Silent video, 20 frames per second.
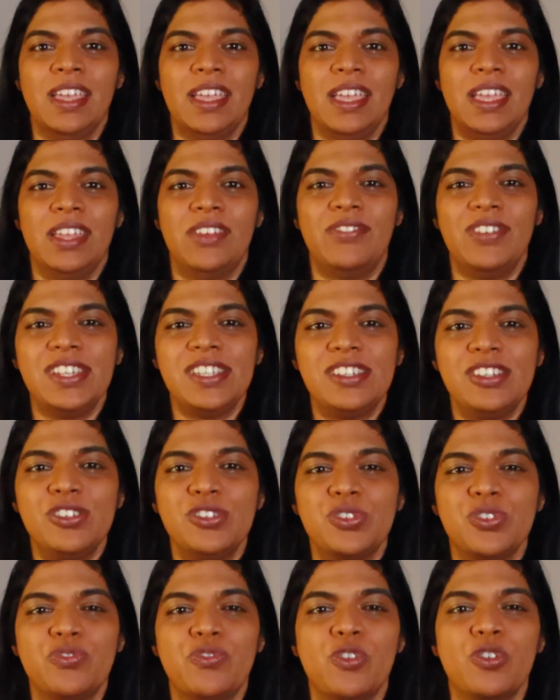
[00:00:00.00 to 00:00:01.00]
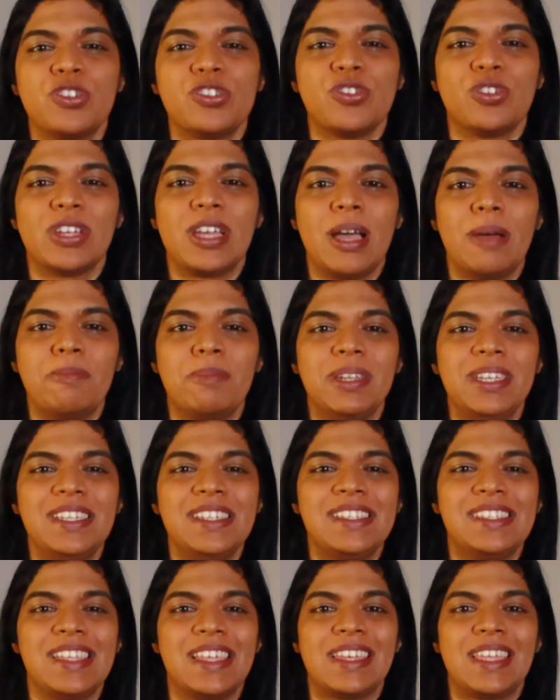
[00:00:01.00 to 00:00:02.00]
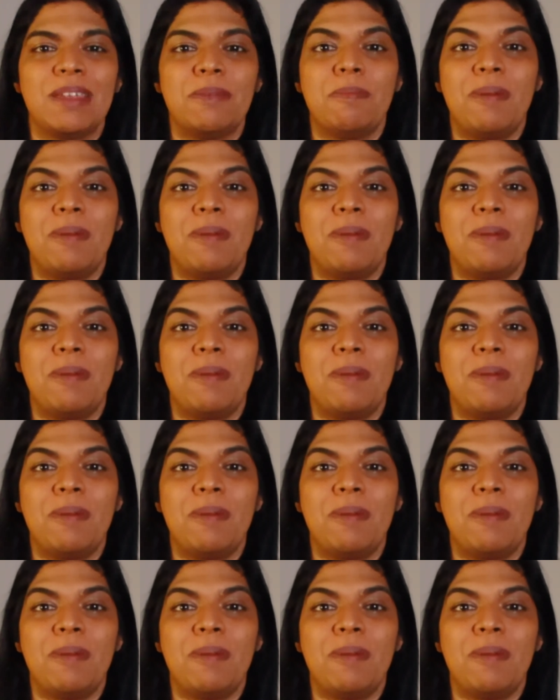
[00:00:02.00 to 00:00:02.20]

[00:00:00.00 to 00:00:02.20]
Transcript: Investors should focus on companies that can